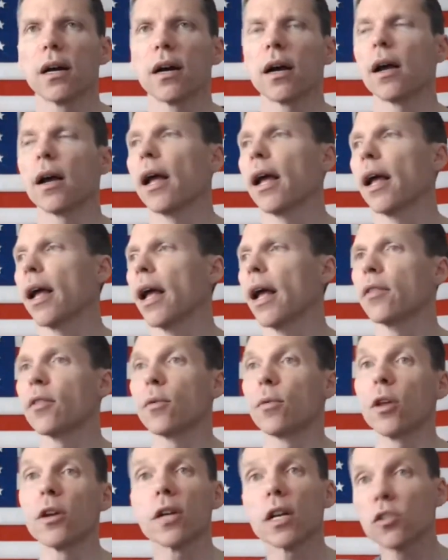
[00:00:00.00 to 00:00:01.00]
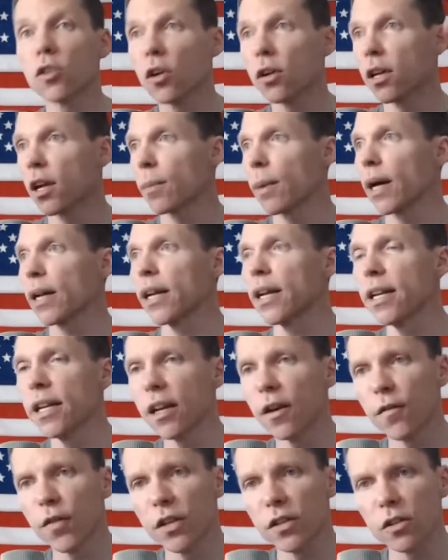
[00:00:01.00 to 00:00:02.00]
And they're not talking about
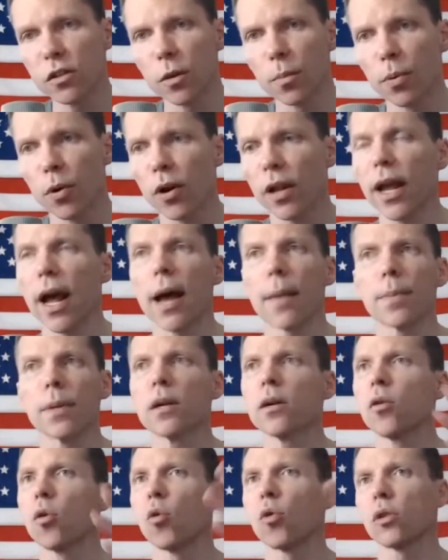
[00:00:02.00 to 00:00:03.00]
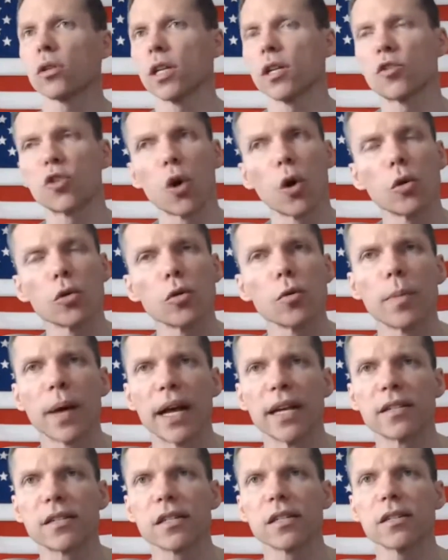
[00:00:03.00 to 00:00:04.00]
any of this on a per capita or on a total
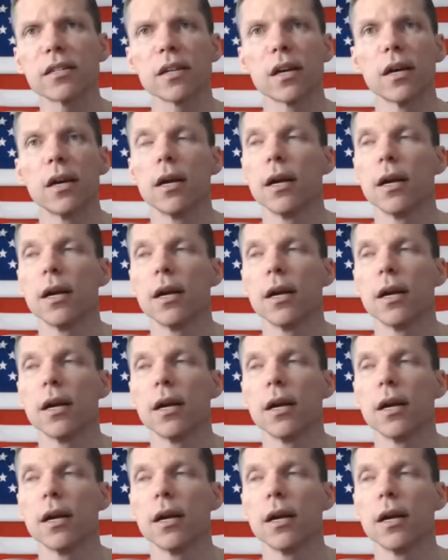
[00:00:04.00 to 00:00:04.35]
basis.